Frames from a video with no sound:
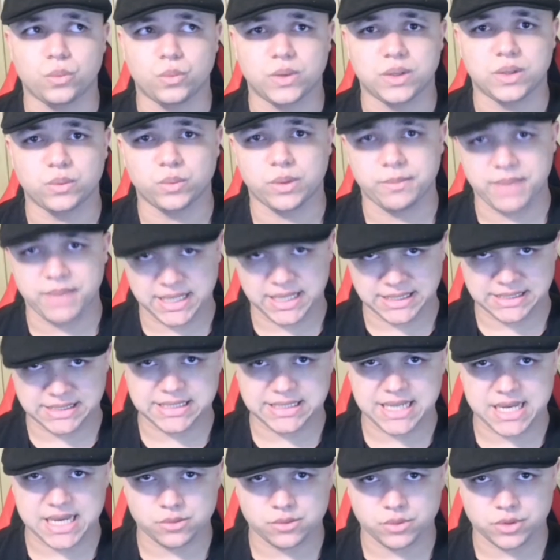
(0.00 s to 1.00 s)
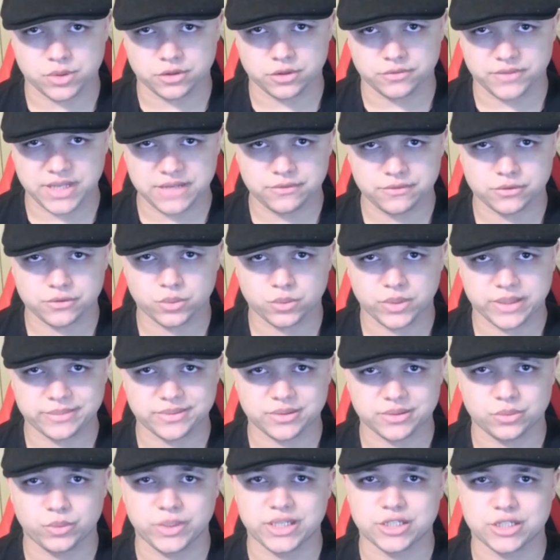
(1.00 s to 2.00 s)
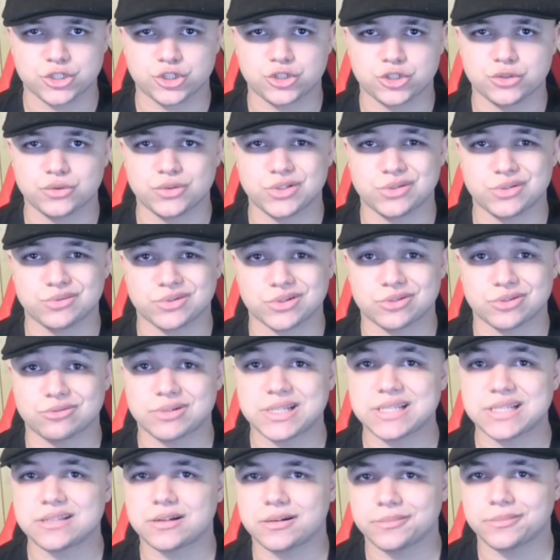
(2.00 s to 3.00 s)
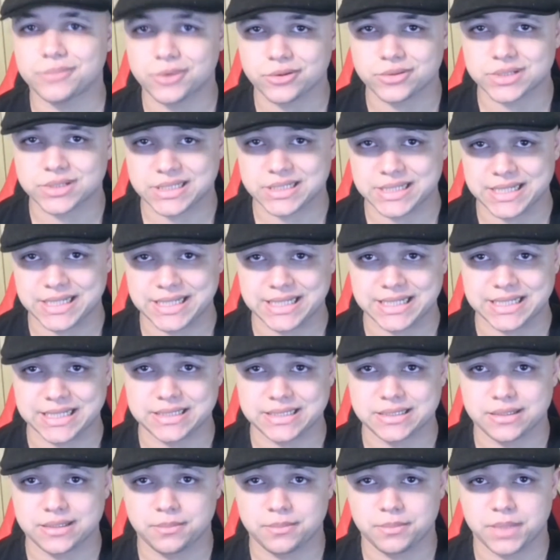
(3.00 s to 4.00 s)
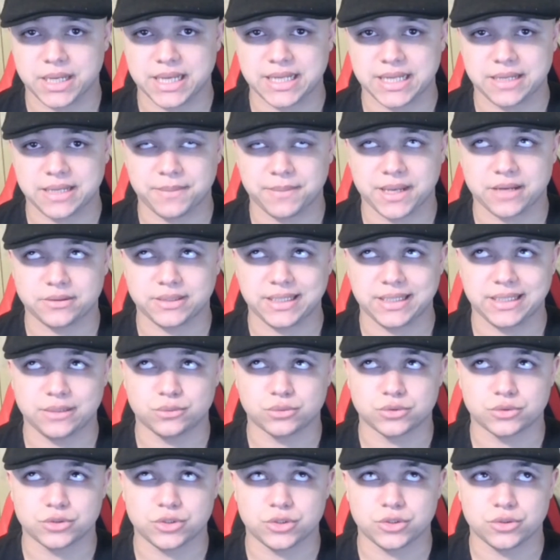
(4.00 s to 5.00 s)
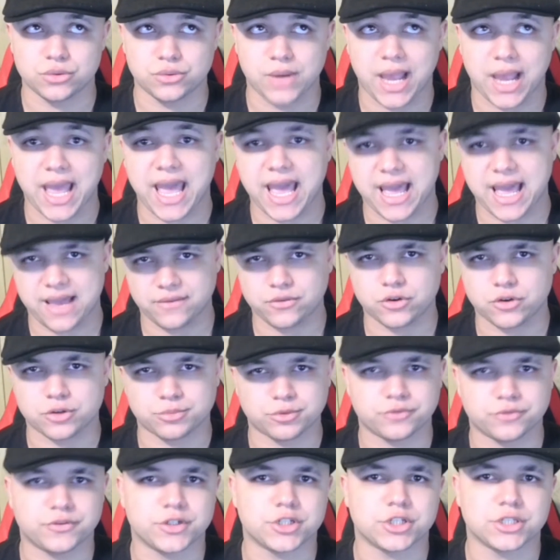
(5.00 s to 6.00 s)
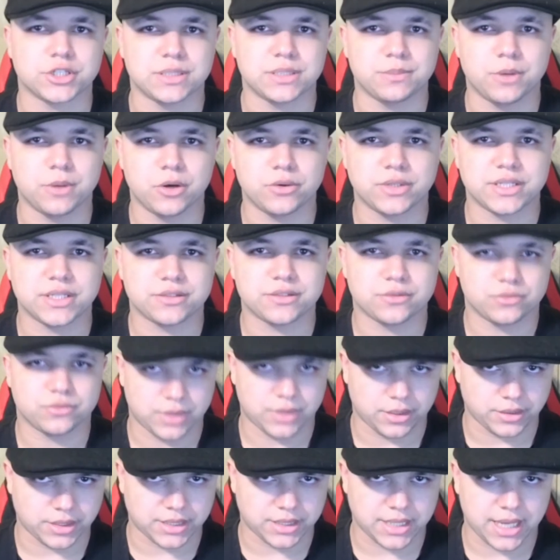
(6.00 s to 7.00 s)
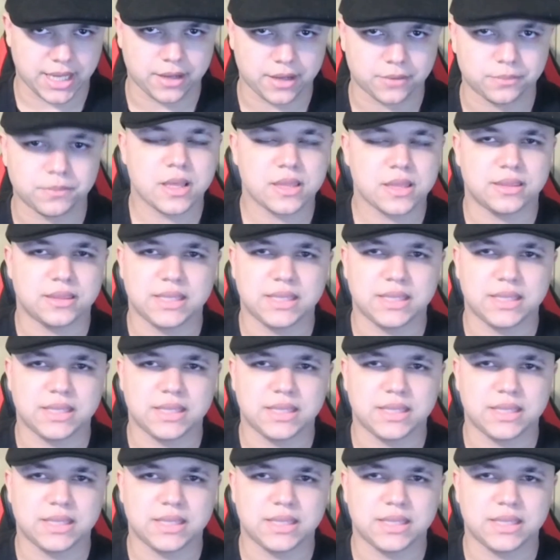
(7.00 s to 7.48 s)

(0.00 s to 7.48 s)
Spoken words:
When we make an attack with our favored weapon, we can choose to increase our bonus to hit by an amount equal to half our proficiency bonus, rounded down.